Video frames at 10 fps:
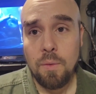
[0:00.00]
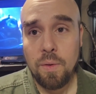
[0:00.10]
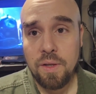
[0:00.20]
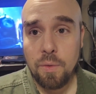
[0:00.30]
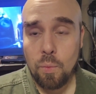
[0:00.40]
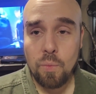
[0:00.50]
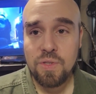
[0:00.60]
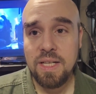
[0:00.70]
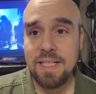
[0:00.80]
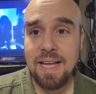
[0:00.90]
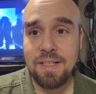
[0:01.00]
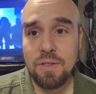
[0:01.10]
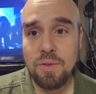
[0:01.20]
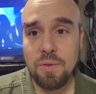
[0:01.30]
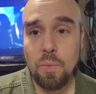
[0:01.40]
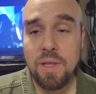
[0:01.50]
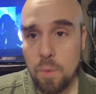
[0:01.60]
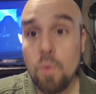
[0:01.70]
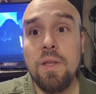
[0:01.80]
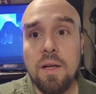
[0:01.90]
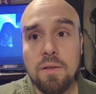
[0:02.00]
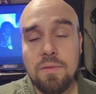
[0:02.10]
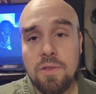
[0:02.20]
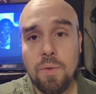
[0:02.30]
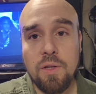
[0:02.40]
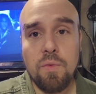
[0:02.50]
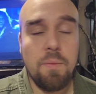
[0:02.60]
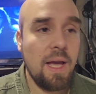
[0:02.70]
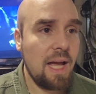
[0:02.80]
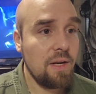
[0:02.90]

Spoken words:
when they're sitting down to do when they're doing the remake.